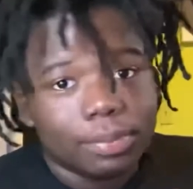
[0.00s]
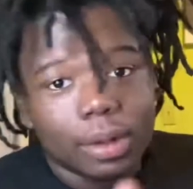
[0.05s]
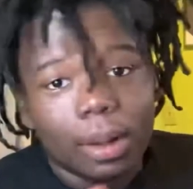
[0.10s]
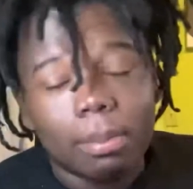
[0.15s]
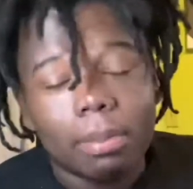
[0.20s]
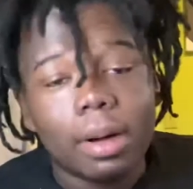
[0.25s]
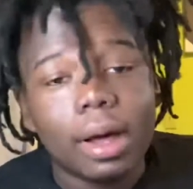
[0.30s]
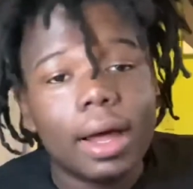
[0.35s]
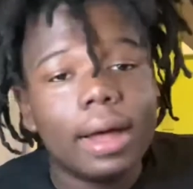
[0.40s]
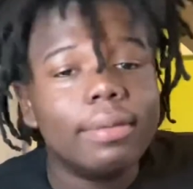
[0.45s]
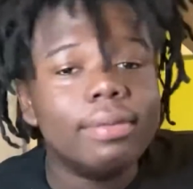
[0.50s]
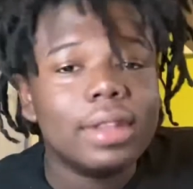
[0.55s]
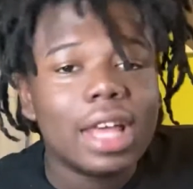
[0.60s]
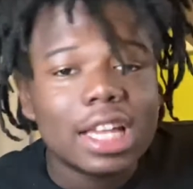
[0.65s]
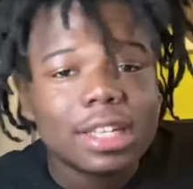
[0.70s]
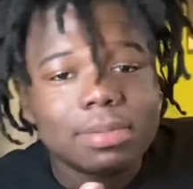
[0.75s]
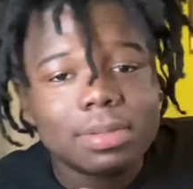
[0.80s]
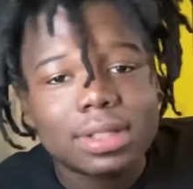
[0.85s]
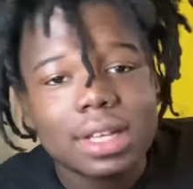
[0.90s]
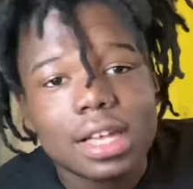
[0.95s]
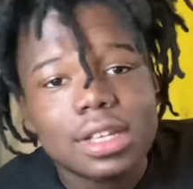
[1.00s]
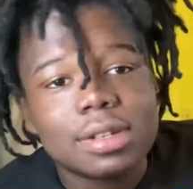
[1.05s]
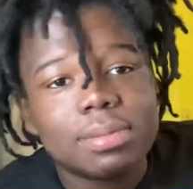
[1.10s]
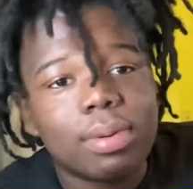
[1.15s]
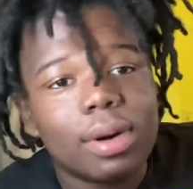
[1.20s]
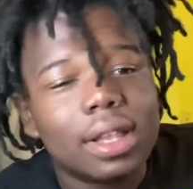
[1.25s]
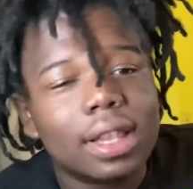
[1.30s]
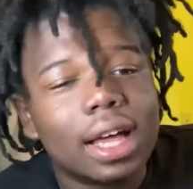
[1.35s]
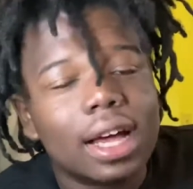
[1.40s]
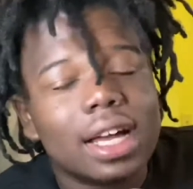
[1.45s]
But that's besides the
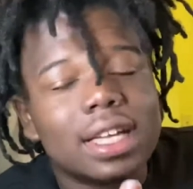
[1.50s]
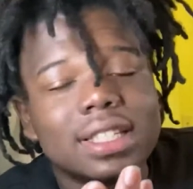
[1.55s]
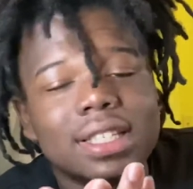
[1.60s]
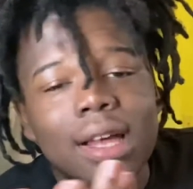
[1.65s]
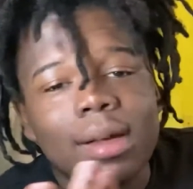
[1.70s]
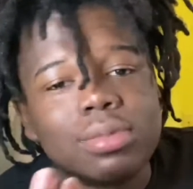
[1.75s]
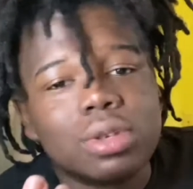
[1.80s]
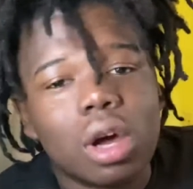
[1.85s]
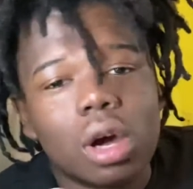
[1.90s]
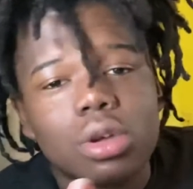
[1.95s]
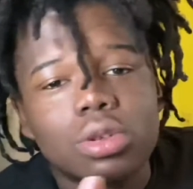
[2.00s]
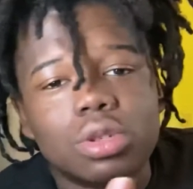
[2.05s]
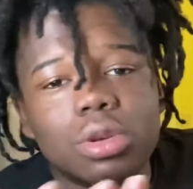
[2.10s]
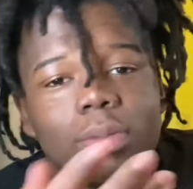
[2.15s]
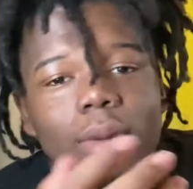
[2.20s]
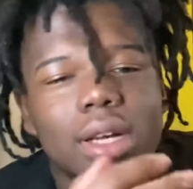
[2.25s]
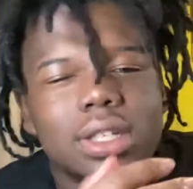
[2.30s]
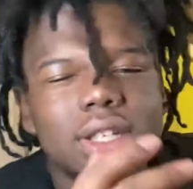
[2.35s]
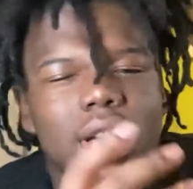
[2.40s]
point. Like I said, I'm talking too much.